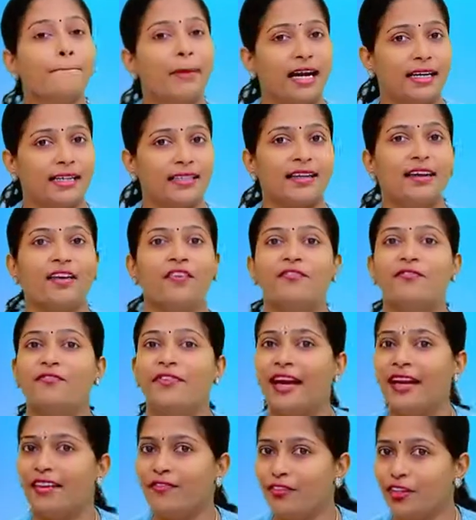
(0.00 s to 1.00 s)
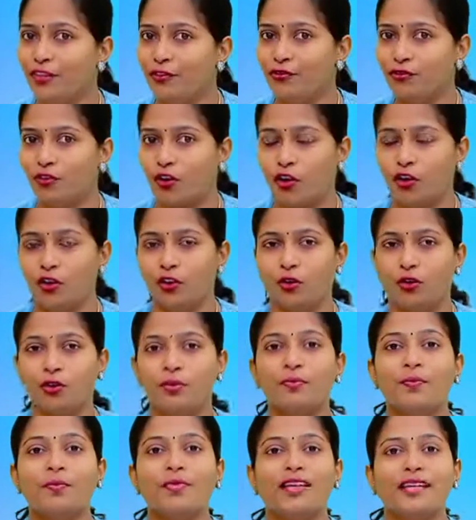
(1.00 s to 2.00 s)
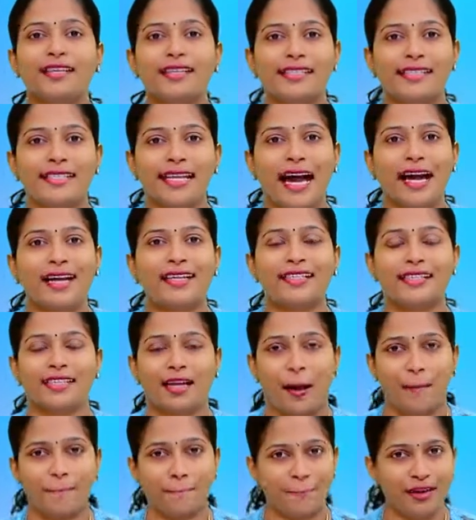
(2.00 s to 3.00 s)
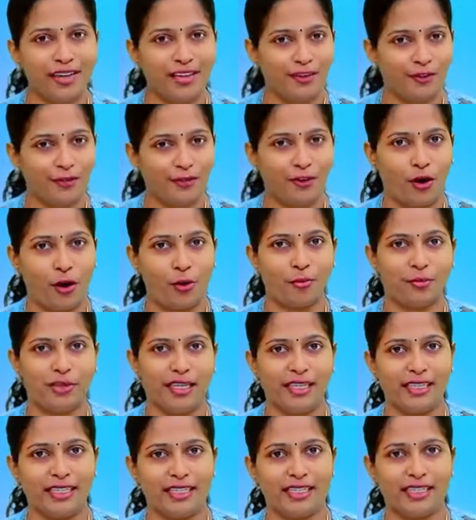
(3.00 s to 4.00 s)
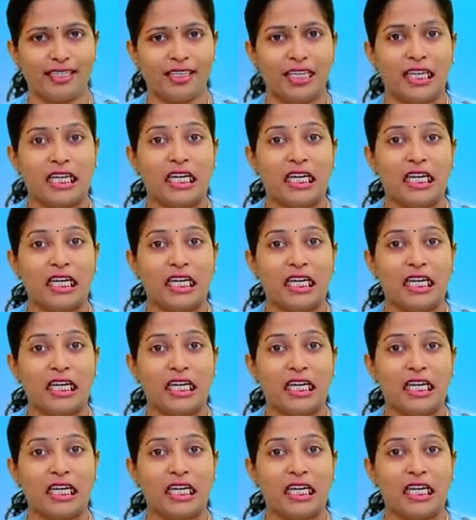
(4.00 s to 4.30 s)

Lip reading: But when we follow sat pin format,